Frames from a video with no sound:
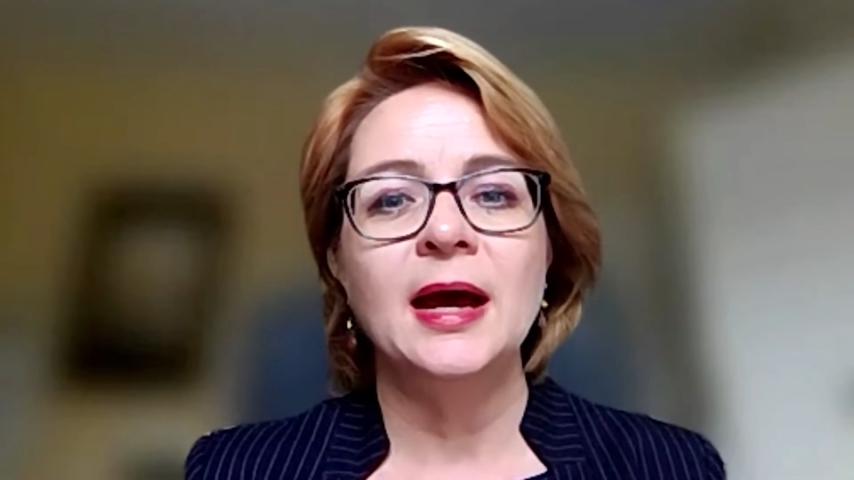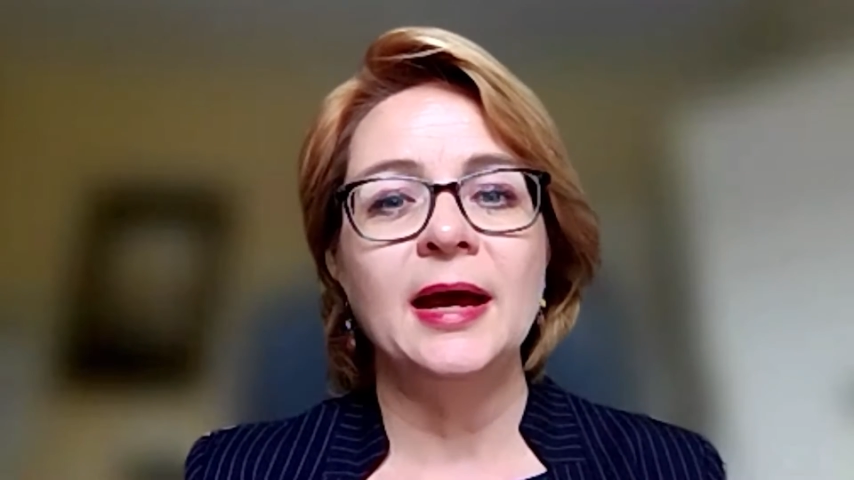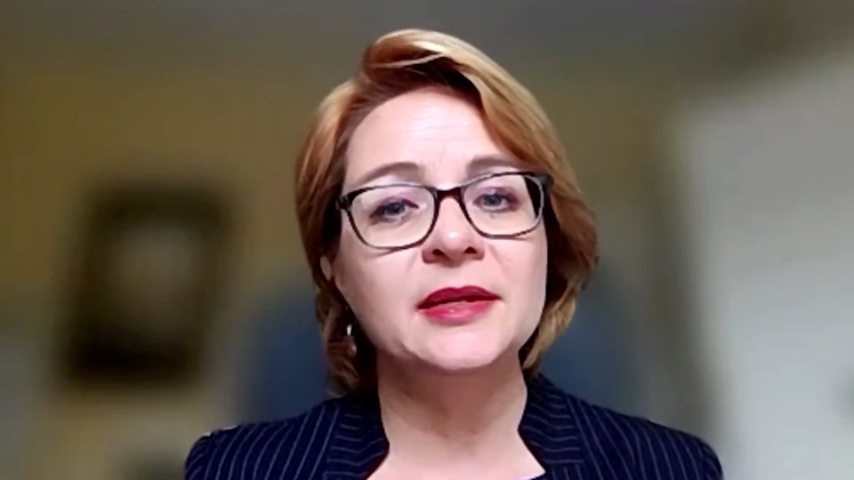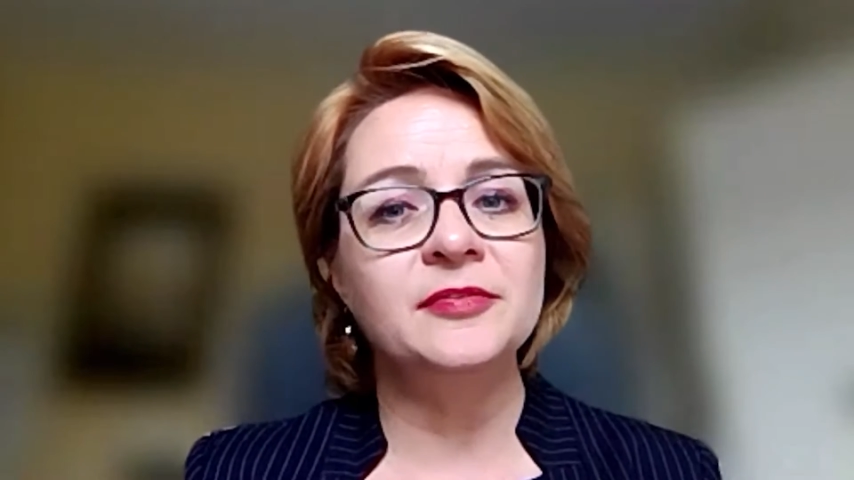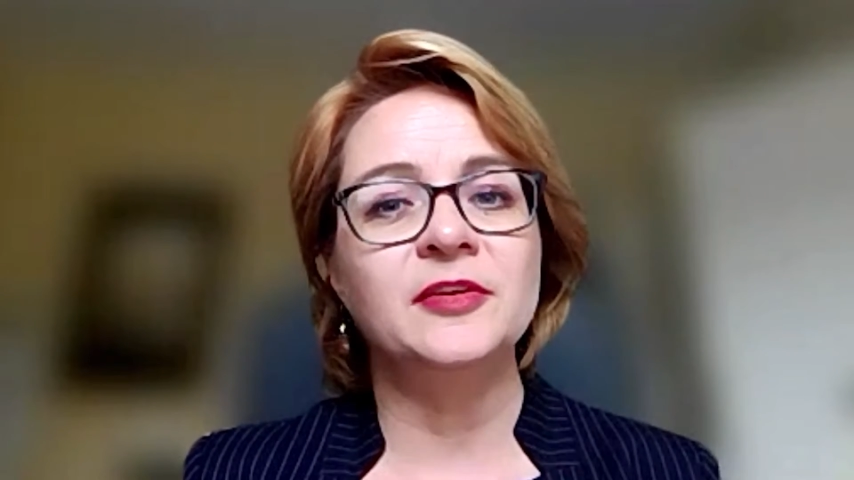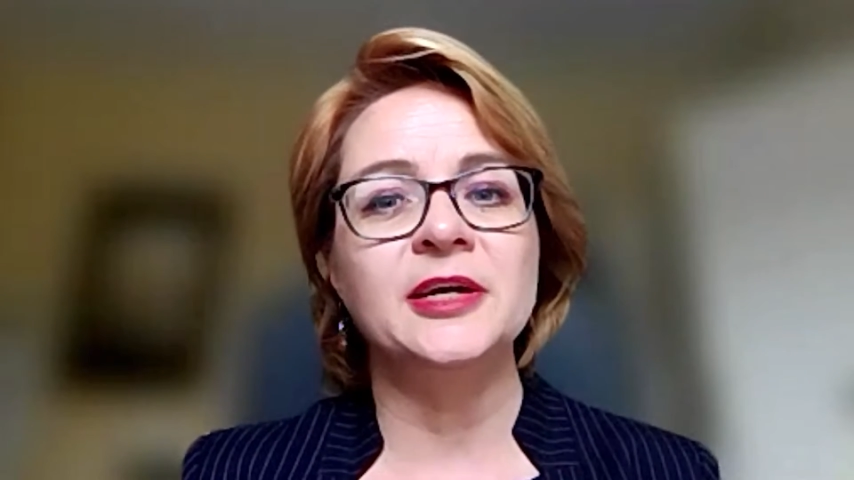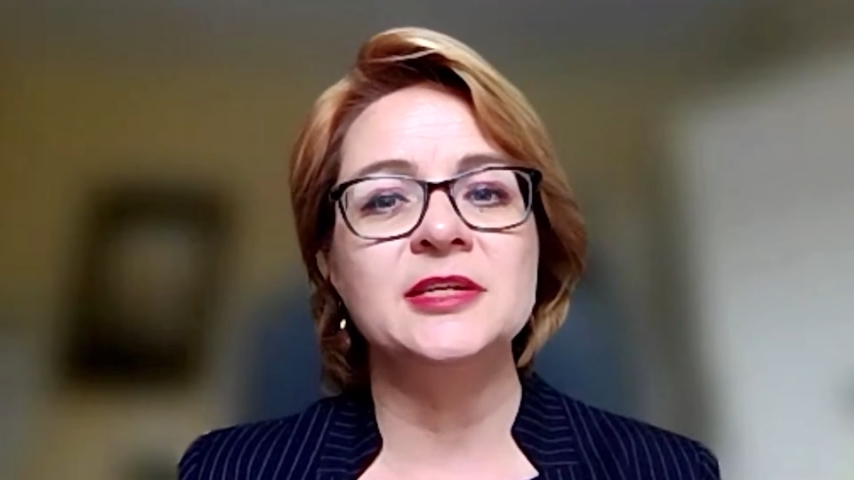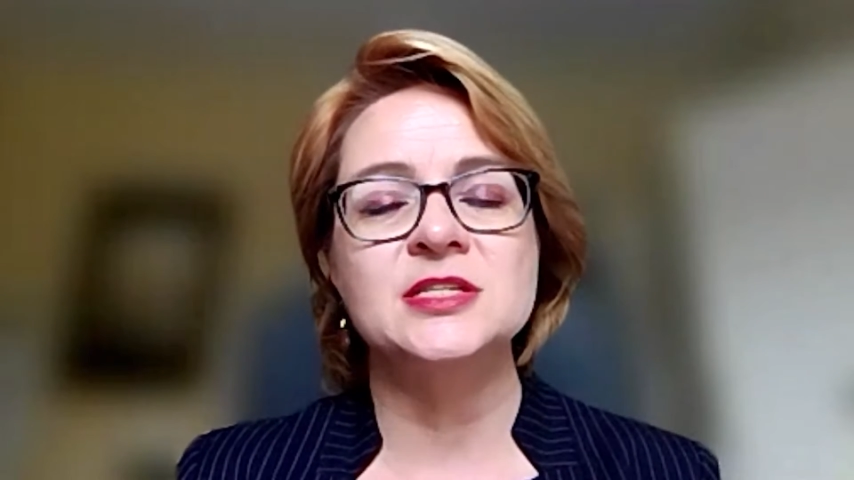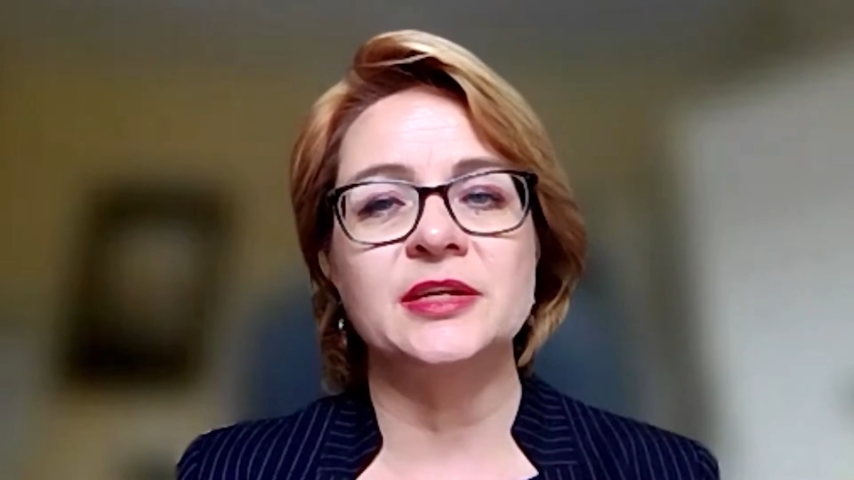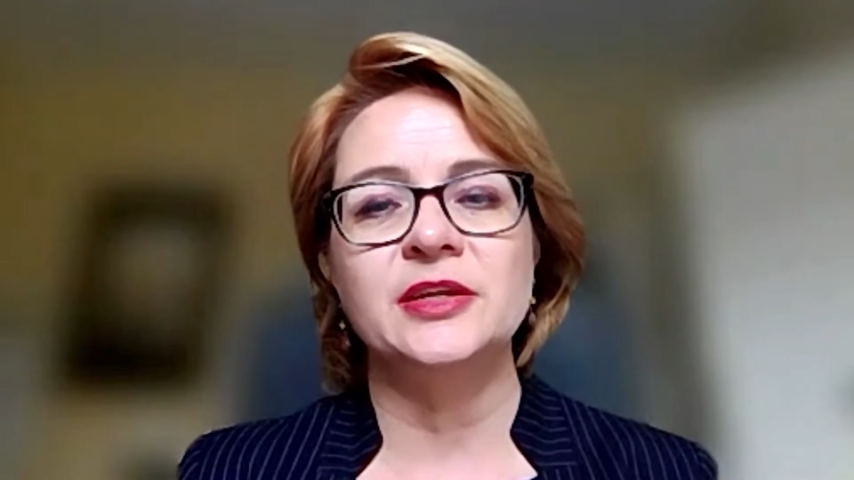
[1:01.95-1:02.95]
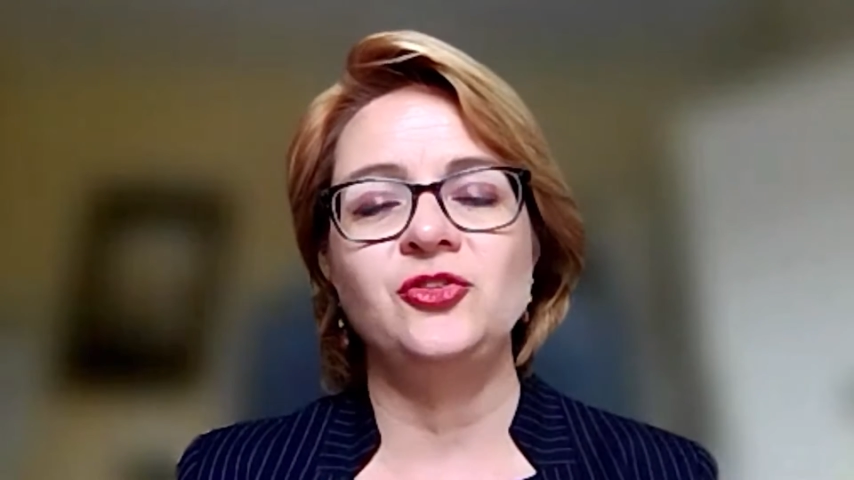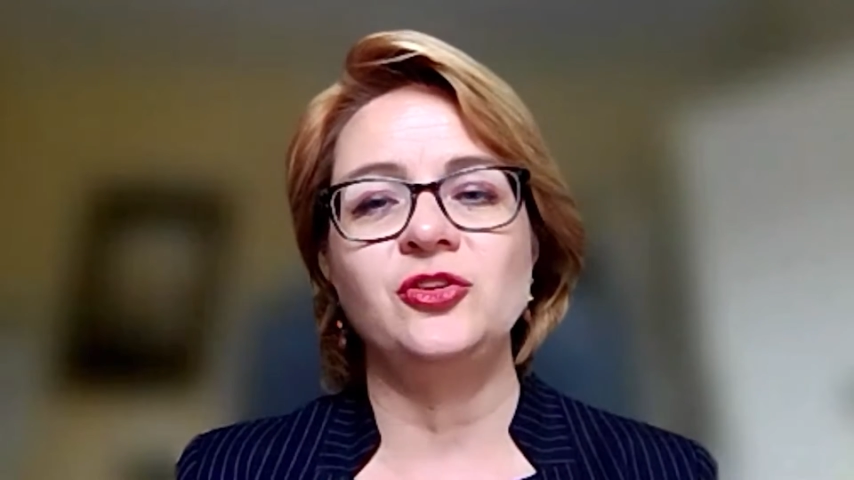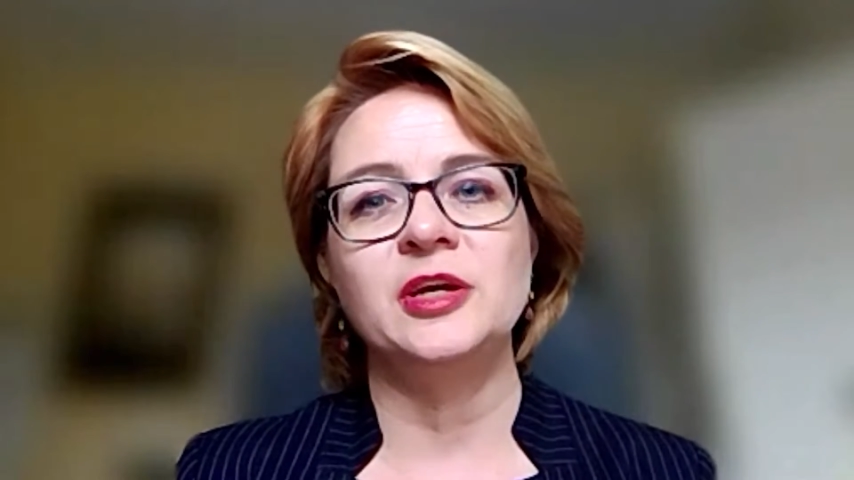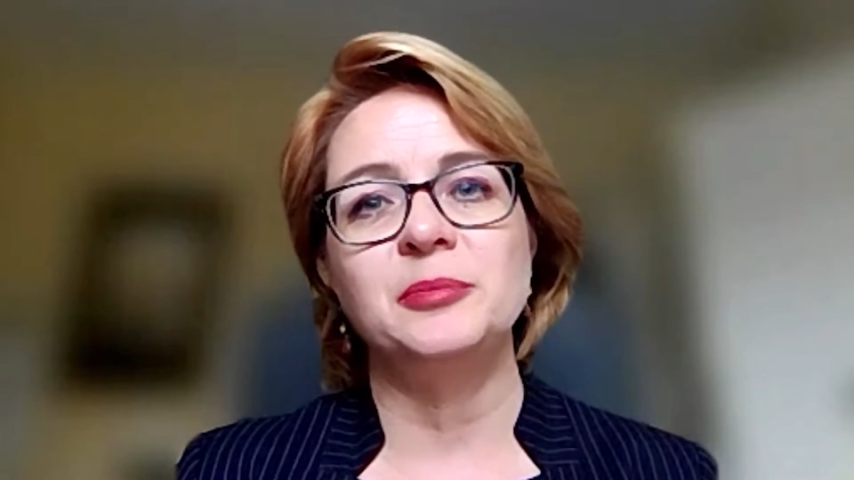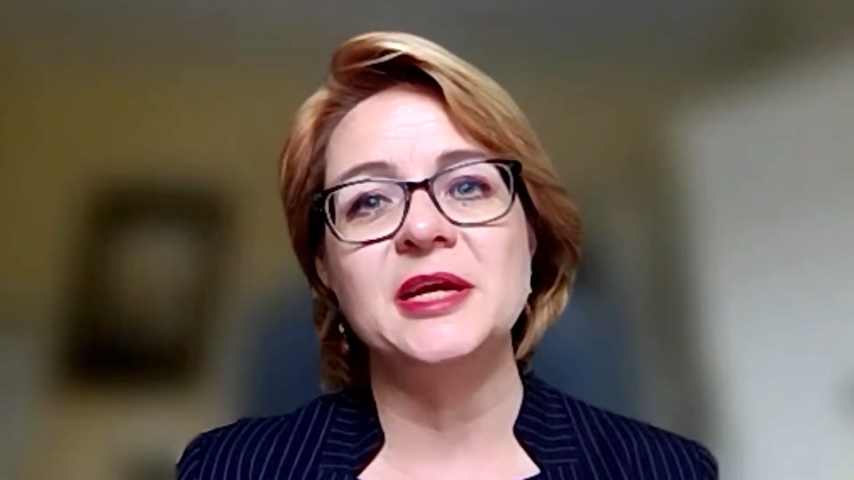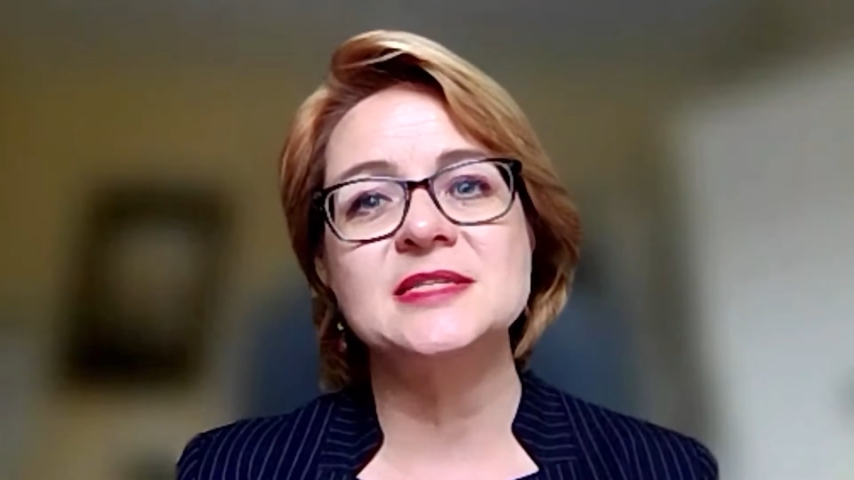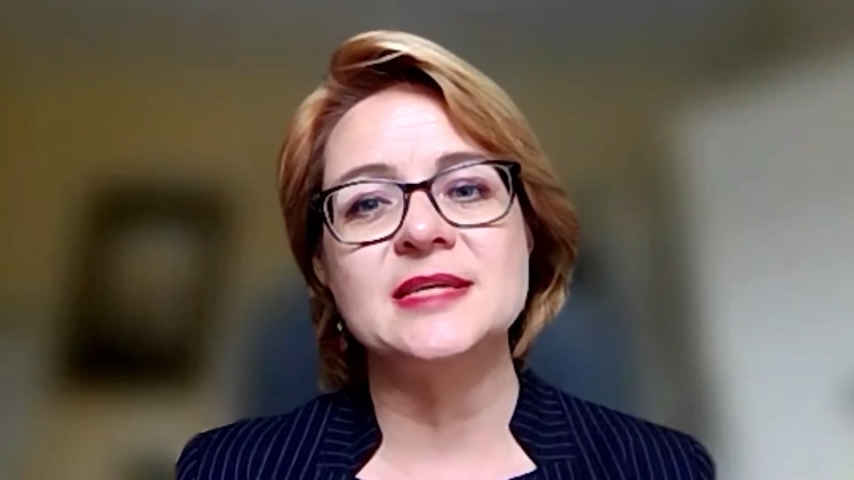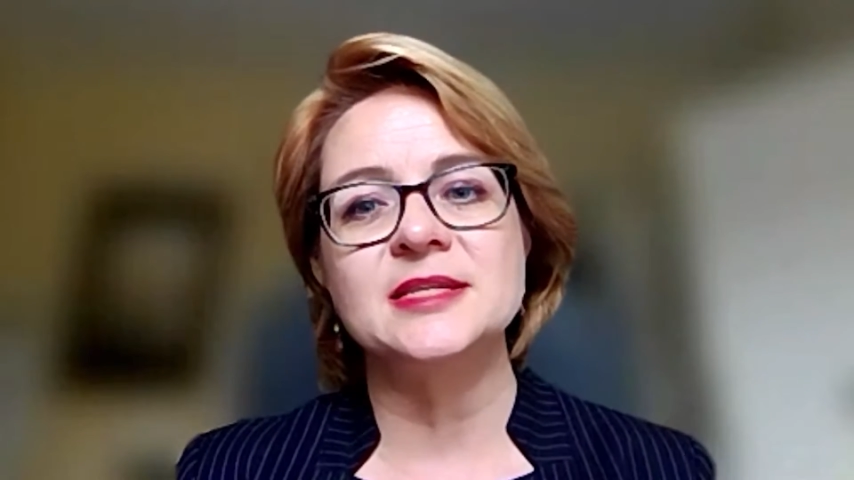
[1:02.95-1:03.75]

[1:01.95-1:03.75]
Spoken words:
and define a strategy that makes